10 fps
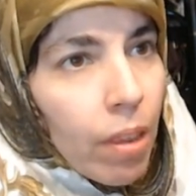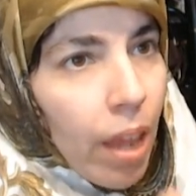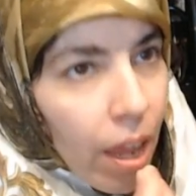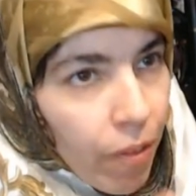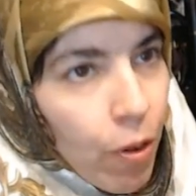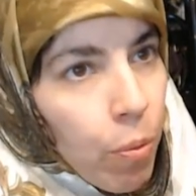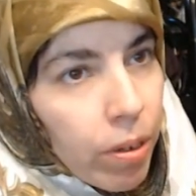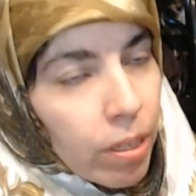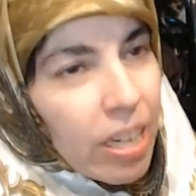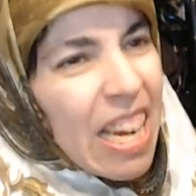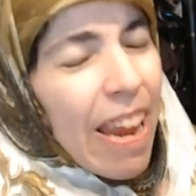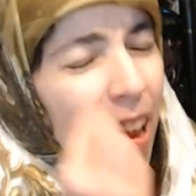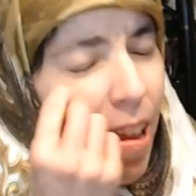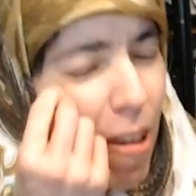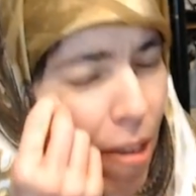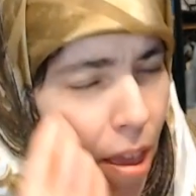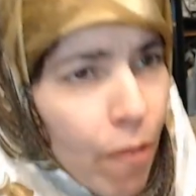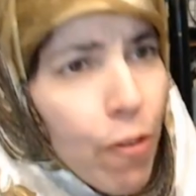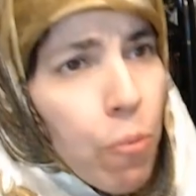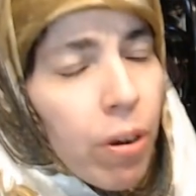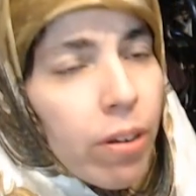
Everyone, everyone